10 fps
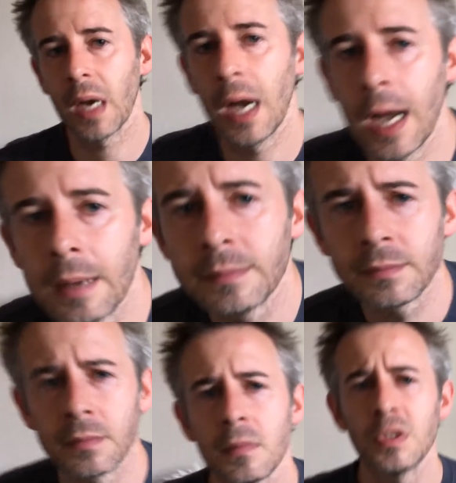
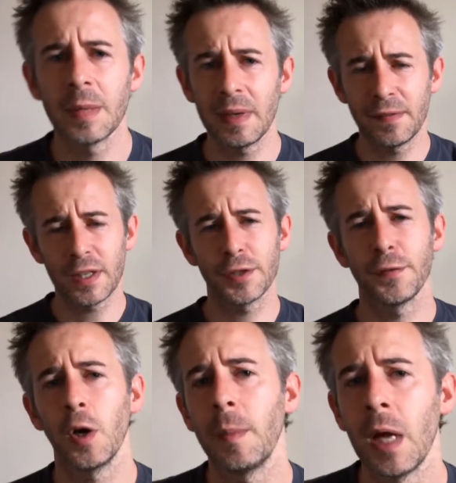Ghibli feature
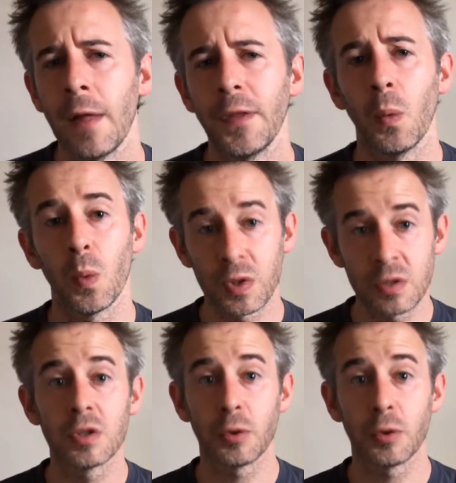film that wasn't